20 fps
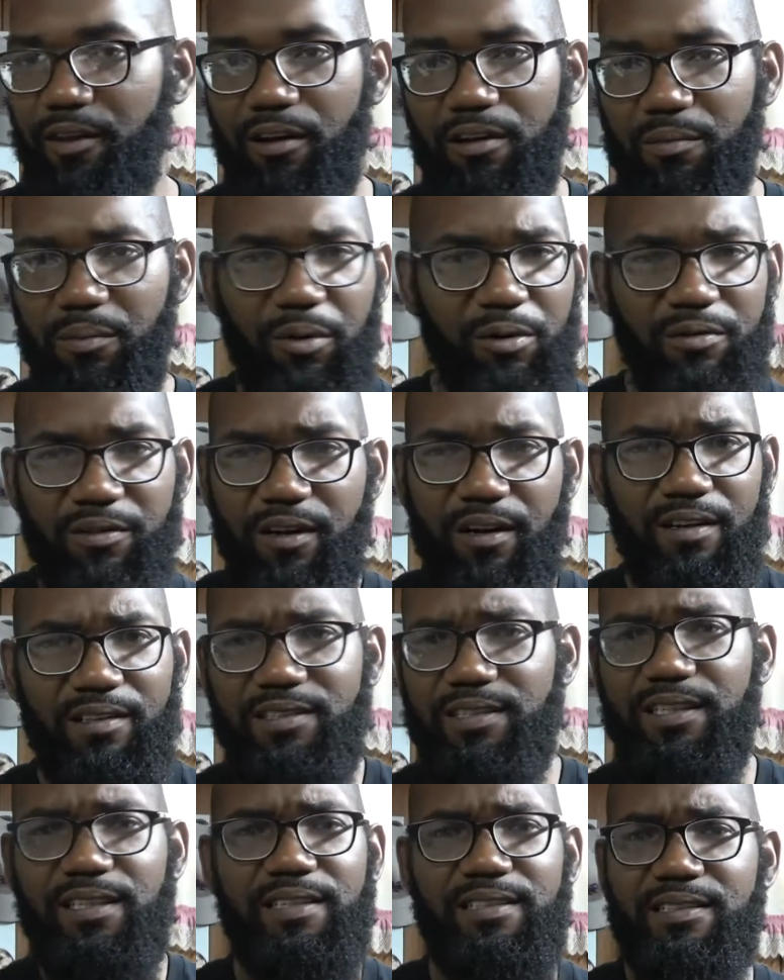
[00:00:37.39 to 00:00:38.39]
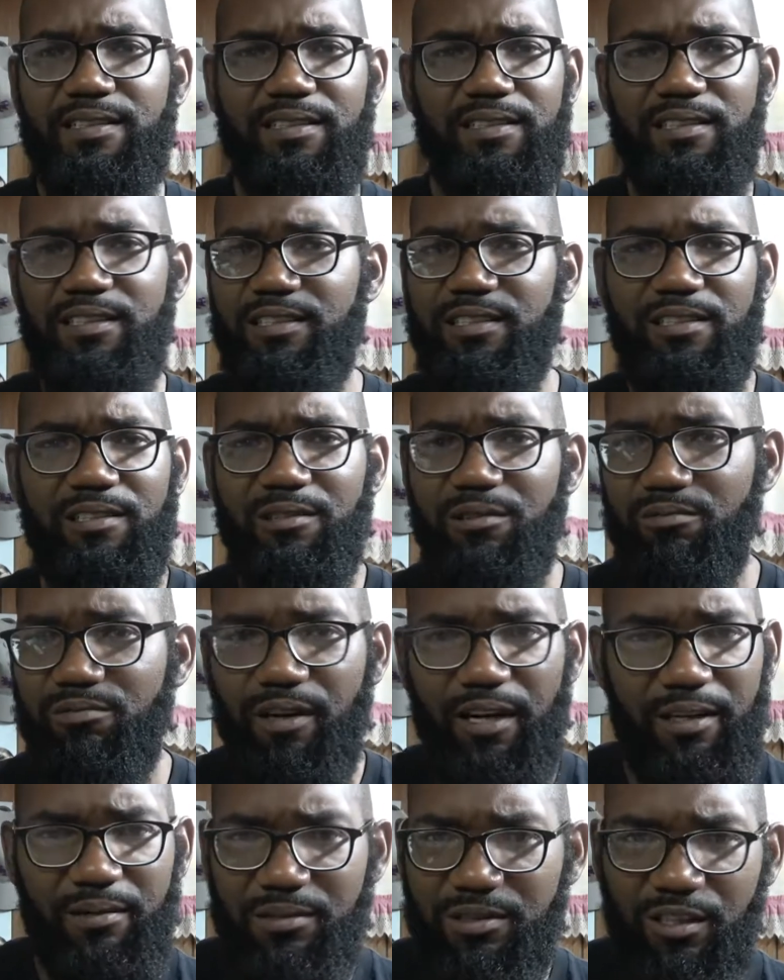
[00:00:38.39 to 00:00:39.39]
the automotive content, just the
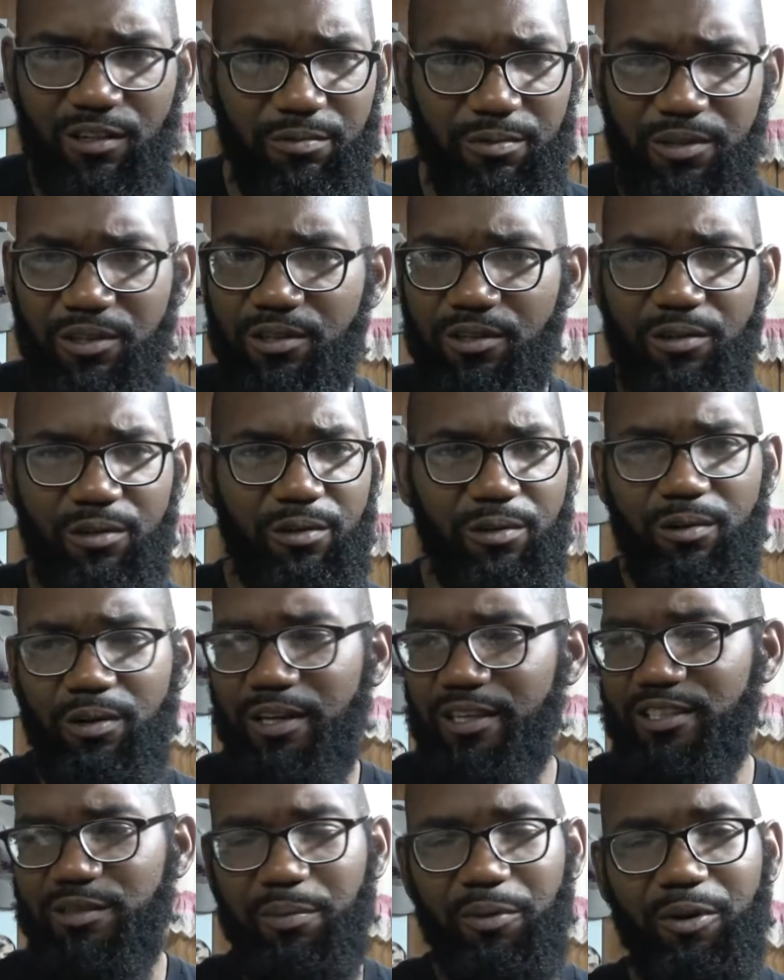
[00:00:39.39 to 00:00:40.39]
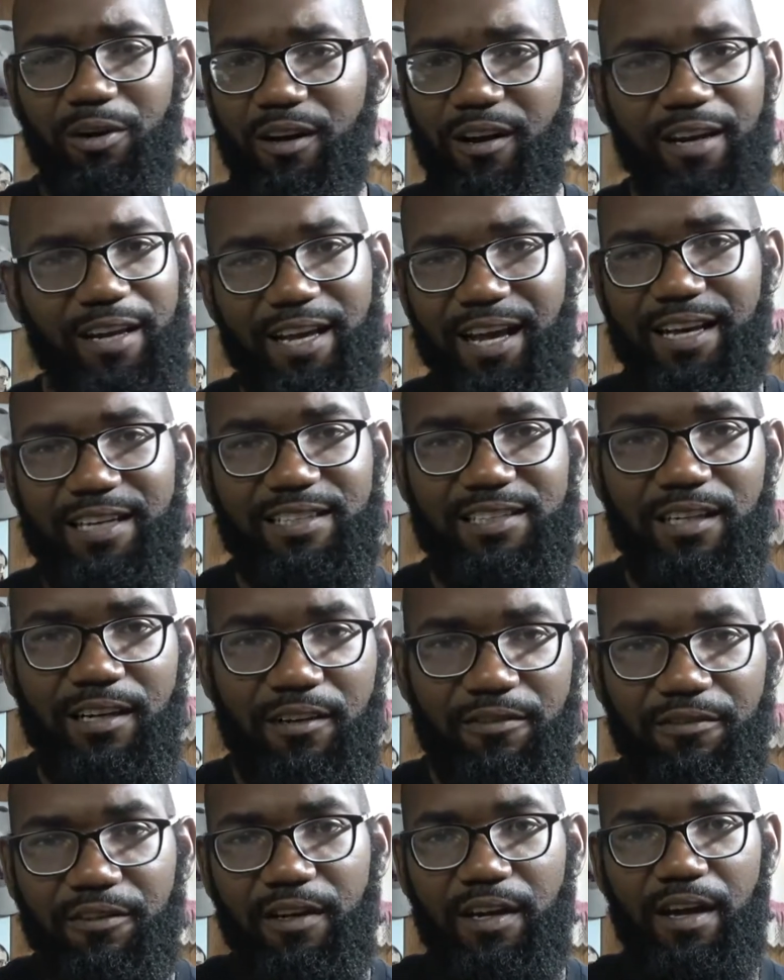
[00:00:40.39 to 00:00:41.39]
random stuff we do, exploring all that kind of
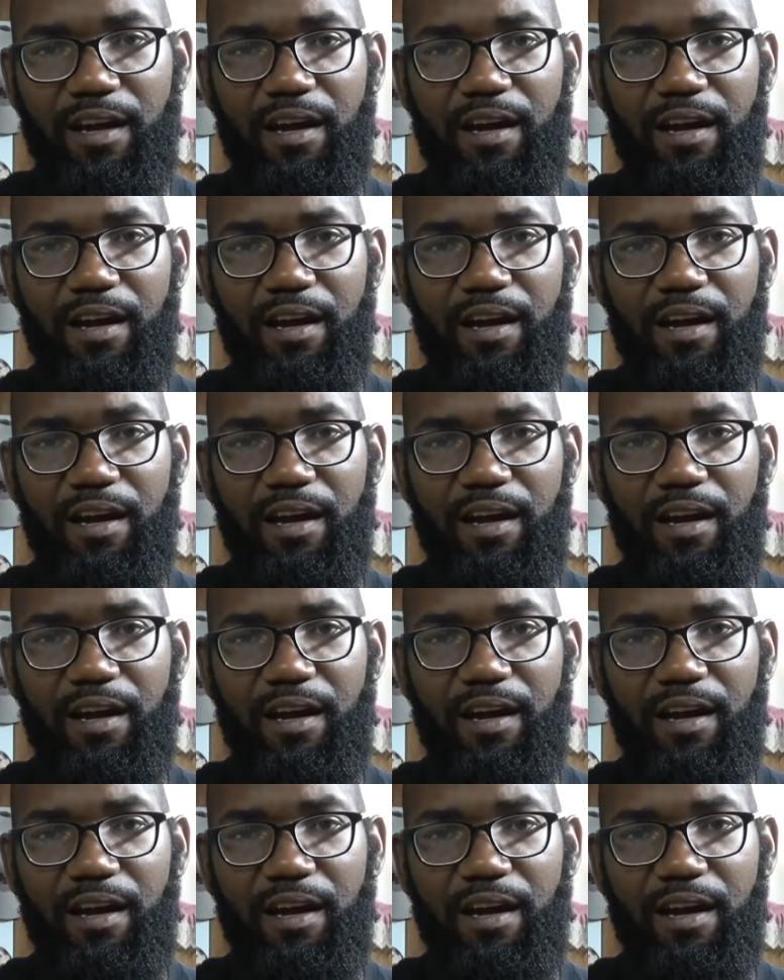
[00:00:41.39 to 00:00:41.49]
stuff,